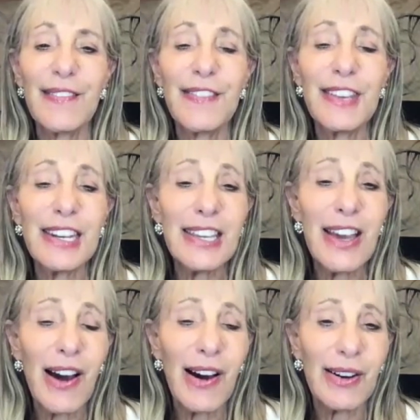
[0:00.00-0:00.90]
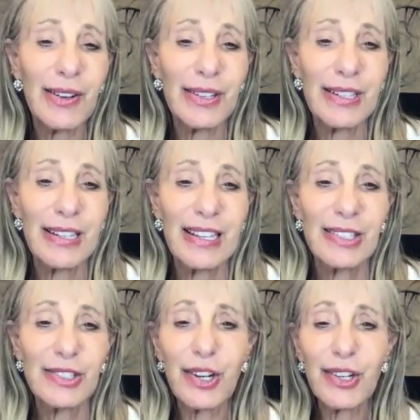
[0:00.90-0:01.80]
video
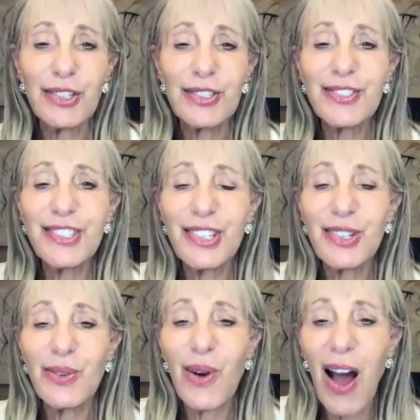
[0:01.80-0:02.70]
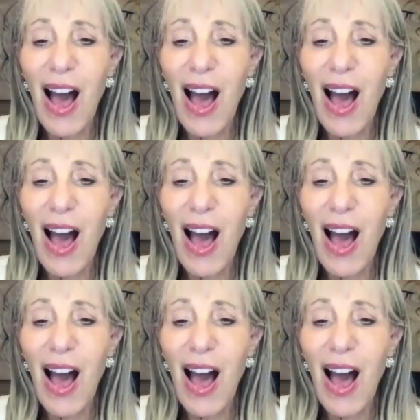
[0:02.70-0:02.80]
turns you